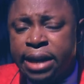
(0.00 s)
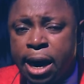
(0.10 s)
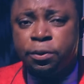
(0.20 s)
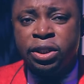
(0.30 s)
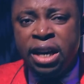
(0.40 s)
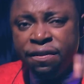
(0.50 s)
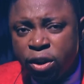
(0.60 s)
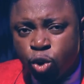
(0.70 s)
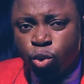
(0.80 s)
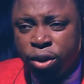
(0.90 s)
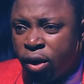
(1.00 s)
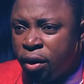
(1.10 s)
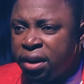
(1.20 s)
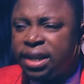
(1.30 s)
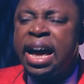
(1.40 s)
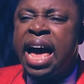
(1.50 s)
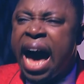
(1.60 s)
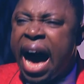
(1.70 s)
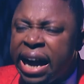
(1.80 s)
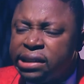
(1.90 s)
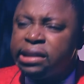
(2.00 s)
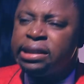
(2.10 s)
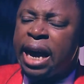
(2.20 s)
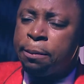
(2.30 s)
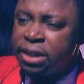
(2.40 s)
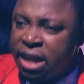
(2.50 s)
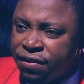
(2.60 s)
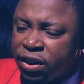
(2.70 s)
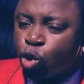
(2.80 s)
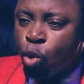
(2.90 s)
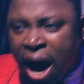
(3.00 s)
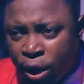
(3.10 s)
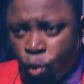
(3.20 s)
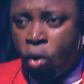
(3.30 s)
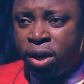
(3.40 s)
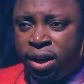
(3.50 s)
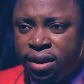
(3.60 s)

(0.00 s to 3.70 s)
kept giving to the Lord. Isaac kept giving to hard work.